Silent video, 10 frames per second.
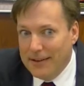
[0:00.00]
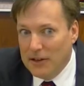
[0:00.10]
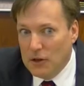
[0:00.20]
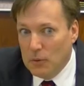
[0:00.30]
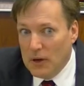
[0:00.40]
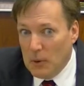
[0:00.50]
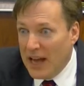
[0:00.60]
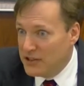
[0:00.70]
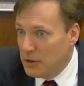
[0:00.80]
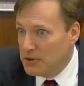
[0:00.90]
uh,
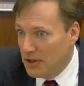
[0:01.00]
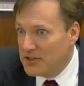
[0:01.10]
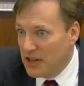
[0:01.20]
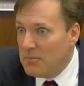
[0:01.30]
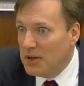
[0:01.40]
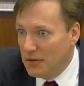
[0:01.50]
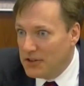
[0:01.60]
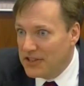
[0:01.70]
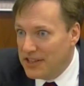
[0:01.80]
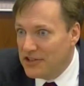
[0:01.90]
as he was on assignment
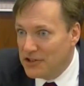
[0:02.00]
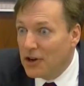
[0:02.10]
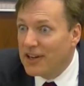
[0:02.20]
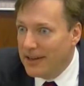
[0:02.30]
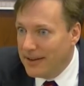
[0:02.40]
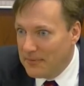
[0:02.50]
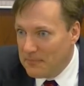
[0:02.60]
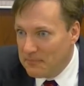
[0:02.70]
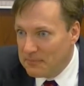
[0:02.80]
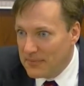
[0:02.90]
overseas in Turkey,
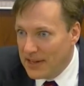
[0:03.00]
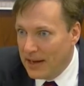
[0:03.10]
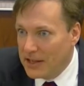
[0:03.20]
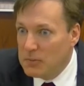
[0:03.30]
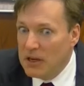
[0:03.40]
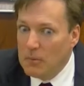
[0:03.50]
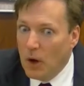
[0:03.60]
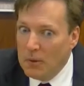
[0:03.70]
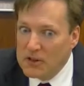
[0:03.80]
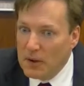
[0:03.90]
and I spent
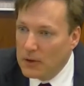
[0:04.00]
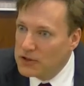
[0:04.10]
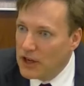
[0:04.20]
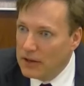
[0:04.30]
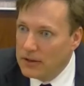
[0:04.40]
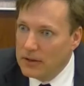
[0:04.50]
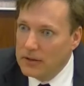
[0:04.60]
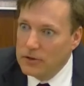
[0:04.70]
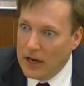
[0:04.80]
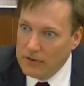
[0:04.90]
almost my whole childhood
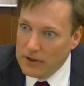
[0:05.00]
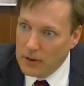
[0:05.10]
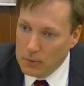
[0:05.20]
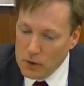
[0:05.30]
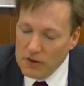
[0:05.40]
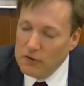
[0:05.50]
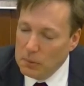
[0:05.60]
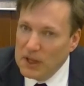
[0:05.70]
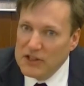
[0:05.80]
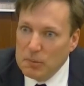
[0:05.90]
traveling or moving
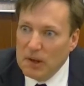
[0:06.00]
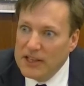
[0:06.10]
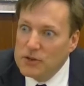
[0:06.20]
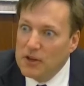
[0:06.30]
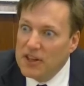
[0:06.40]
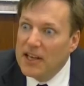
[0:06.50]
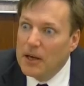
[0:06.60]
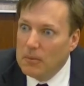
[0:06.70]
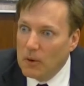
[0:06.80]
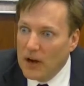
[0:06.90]
from place to place with
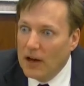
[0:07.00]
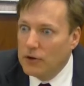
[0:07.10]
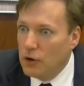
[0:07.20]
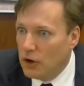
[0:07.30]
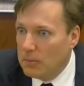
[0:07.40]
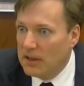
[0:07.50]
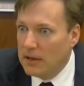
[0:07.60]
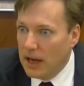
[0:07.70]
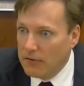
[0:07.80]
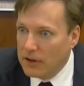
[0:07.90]
him around Europe and
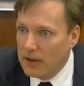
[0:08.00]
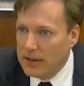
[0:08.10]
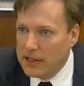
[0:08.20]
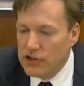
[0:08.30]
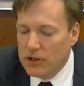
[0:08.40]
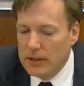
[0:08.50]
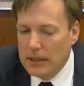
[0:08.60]
Africa and Asia.